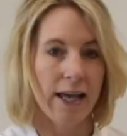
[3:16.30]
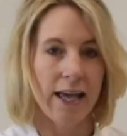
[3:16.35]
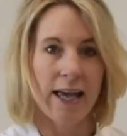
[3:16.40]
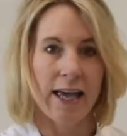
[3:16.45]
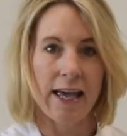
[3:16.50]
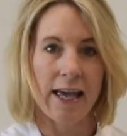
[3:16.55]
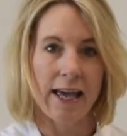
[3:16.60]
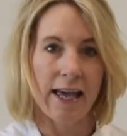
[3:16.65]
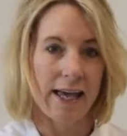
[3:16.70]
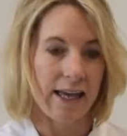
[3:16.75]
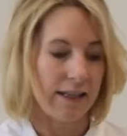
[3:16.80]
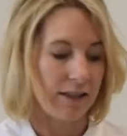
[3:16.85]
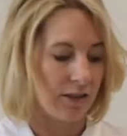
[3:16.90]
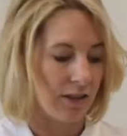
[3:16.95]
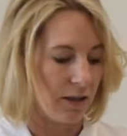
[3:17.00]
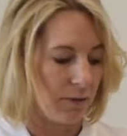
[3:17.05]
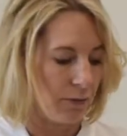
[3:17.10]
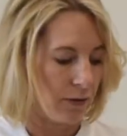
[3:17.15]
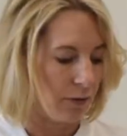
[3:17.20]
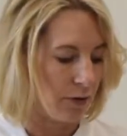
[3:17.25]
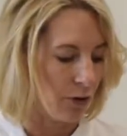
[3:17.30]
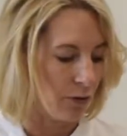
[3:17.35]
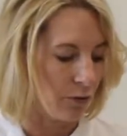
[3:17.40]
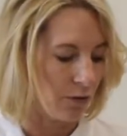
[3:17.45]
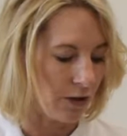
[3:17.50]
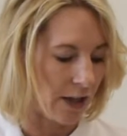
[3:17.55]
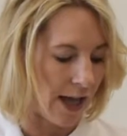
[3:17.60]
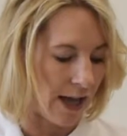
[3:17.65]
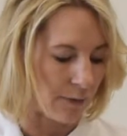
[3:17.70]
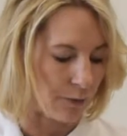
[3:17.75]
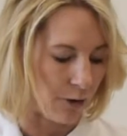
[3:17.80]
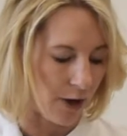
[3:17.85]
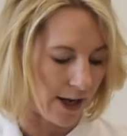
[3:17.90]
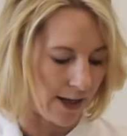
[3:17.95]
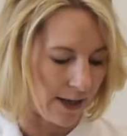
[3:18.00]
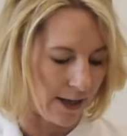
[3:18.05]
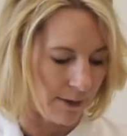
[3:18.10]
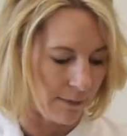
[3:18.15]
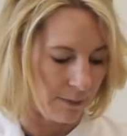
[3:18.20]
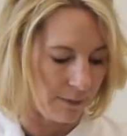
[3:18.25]
and going to be your lab
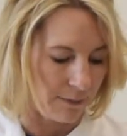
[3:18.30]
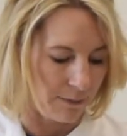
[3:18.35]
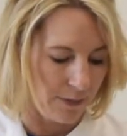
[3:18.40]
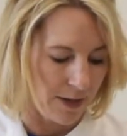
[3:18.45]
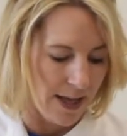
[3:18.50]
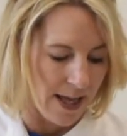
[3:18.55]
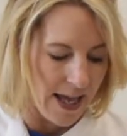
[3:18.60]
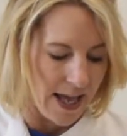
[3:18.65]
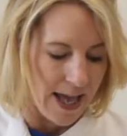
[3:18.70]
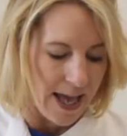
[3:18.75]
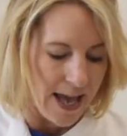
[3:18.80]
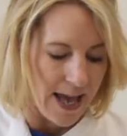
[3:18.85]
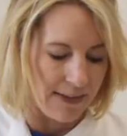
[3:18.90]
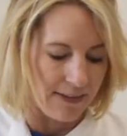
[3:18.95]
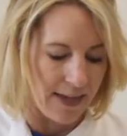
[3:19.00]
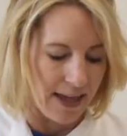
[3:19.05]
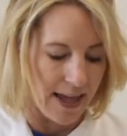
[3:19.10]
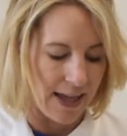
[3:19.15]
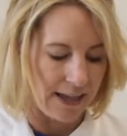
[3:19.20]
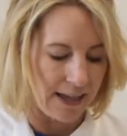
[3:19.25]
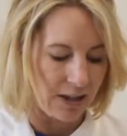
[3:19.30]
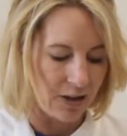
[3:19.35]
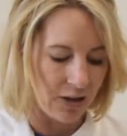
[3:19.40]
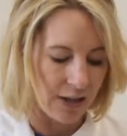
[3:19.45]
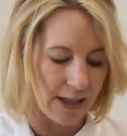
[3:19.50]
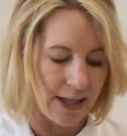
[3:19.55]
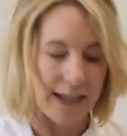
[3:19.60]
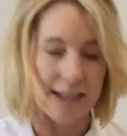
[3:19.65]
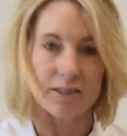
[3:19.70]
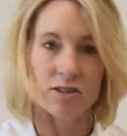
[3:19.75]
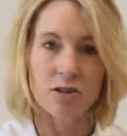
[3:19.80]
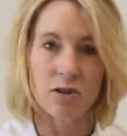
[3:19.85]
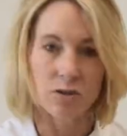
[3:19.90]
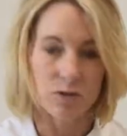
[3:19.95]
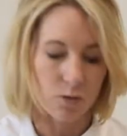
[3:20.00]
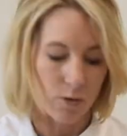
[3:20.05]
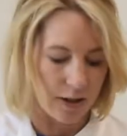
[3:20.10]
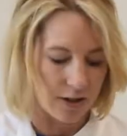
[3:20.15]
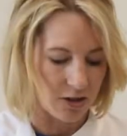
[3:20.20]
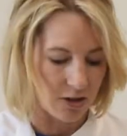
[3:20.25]
write-up. And then you're going to answer
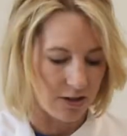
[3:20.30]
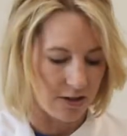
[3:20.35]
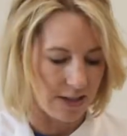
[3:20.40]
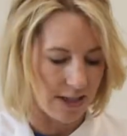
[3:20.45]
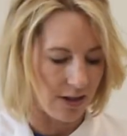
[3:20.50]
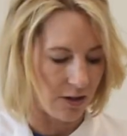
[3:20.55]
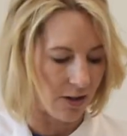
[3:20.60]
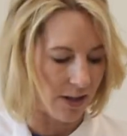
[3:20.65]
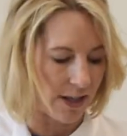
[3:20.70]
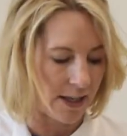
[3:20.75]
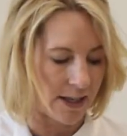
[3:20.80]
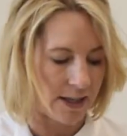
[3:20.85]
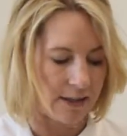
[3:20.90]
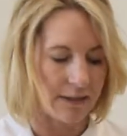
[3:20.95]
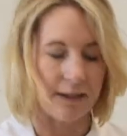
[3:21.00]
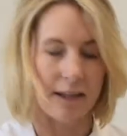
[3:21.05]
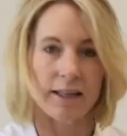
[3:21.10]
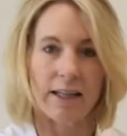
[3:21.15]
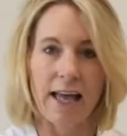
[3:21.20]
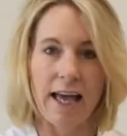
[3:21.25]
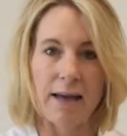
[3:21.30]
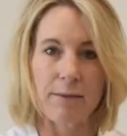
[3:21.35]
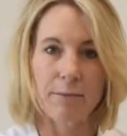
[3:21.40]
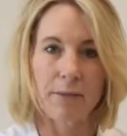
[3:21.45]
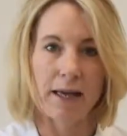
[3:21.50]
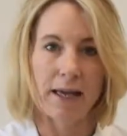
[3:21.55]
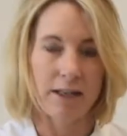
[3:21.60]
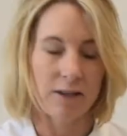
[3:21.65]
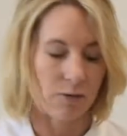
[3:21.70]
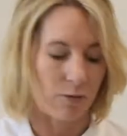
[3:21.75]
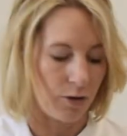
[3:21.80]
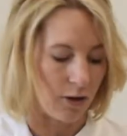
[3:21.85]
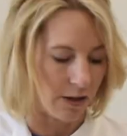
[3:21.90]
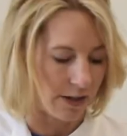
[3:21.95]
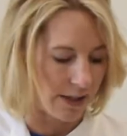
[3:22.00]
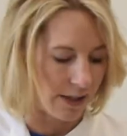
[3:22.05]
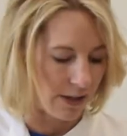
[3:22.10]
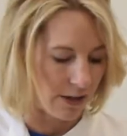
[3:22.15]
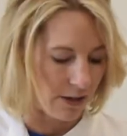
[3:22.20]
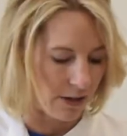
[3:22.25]
those questions that are in the lab
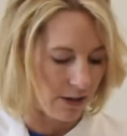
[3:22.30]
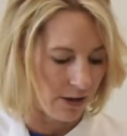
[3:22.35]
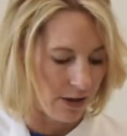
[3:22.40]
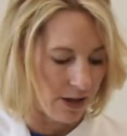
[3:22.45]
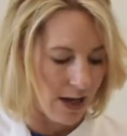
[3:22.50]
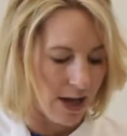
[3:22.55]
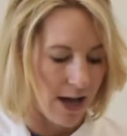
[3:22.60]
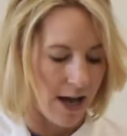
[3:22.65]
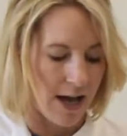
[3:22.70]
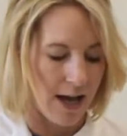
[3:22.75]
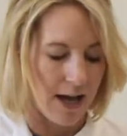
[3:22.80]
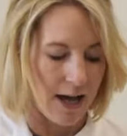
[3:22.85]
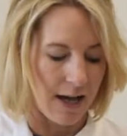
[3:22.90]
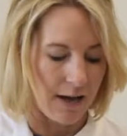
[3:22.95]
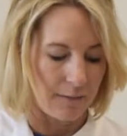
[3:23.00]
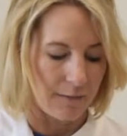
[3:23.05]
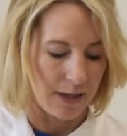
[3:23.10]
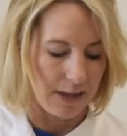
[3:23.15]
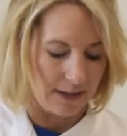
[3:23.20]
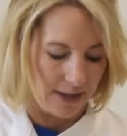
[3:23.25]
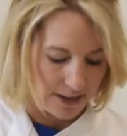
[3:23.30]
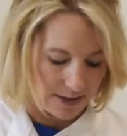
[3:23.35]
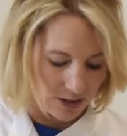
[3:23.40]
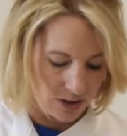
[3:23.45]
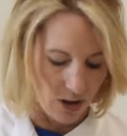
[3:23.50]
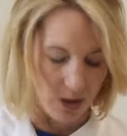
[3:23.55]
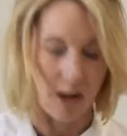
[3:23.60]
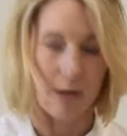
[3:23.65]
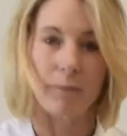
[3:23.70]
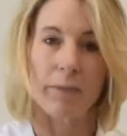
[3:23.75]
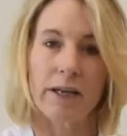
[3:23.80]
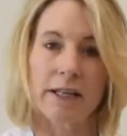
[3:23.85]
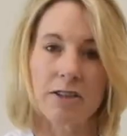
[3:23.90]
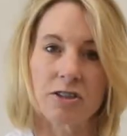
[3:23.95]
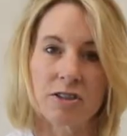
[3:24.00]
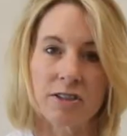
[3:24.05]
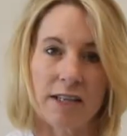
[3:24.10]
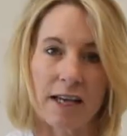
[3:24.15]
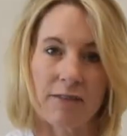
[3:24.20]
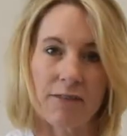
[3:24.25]
manual here that start on page
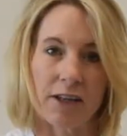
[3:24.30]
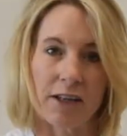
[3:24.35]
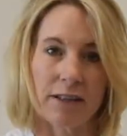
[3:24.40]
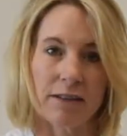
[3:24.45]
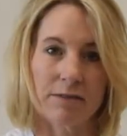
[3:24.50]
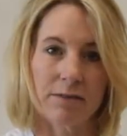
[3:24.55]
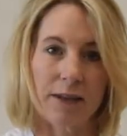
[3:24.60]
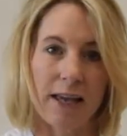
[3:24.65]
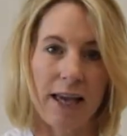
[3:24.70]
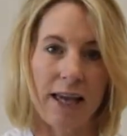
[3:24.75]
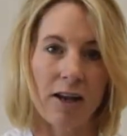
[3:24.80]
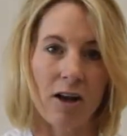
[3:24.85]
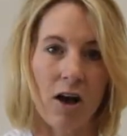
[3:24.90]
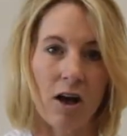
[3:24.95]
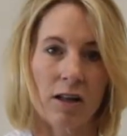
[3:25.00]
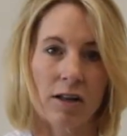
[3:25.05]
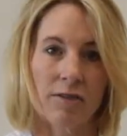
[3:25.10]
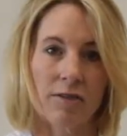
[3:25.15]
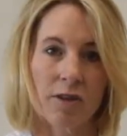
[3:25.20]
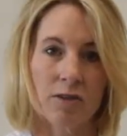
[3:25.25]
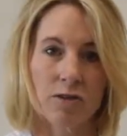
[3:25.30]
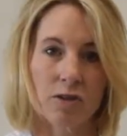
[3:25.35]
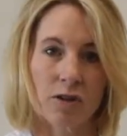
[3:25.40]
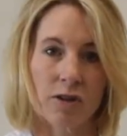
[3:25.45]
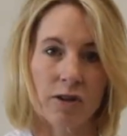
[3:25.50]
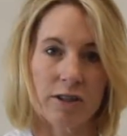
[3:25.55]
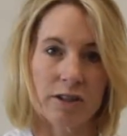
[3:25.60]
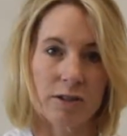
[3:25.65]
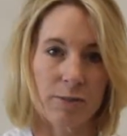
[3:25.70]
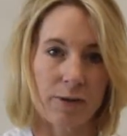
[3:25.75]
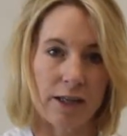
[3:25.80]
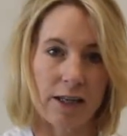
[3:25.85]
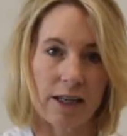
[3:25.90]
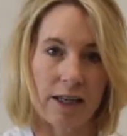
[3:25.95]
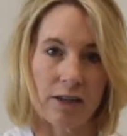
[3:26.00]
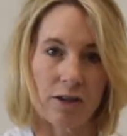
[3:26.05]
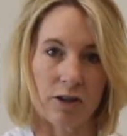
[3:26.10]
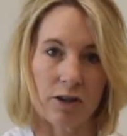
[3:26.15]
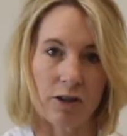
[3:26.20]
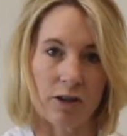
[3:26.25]
7. And all of those are going to be
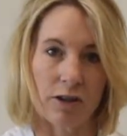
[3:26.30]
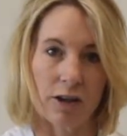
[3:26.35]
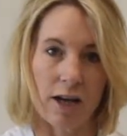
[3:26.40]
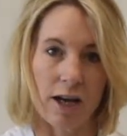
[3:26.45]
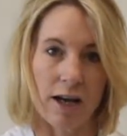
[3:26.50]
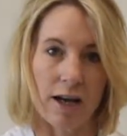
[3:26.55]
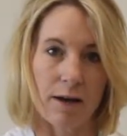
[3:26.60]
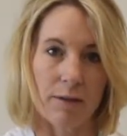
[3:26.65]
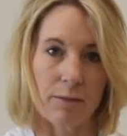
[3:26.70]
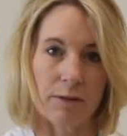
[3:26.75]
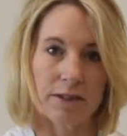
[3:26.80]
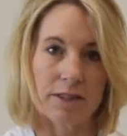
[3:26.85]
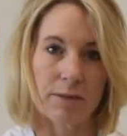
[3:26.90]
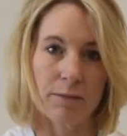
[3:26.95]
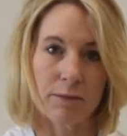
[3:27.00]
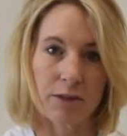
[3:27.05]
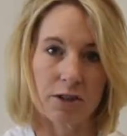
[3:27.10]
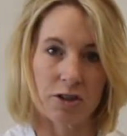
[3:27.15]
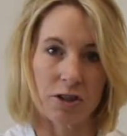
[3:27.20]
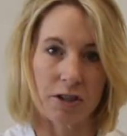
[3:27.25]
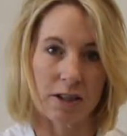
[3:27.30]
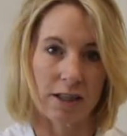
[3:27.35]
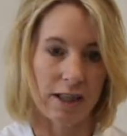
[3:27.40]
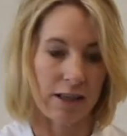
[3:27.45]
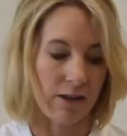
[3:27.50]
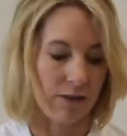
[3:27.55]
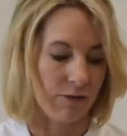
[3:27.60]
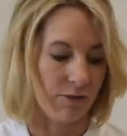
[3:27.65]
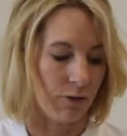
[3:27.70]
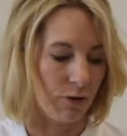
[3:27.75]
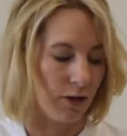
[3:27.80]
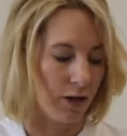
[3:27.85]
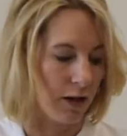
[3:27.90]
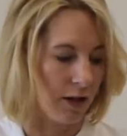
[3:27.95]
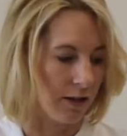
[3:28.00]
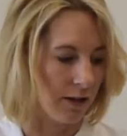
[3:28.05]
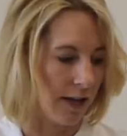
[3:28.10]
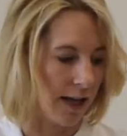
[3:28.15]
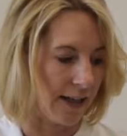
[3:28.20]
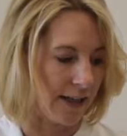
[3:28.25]
in your submission here for
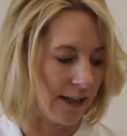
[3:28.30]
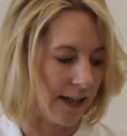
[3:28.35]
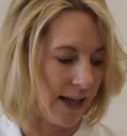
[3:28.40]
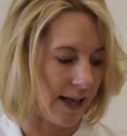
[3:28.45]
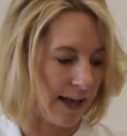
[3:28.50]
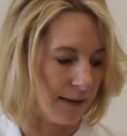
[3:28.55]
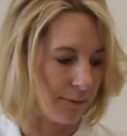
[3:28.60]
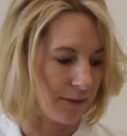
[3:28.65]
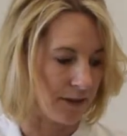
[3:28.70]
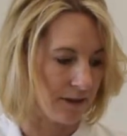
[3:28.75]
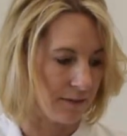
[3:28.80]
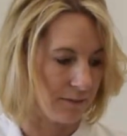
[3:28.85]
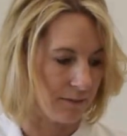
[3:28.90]
online labs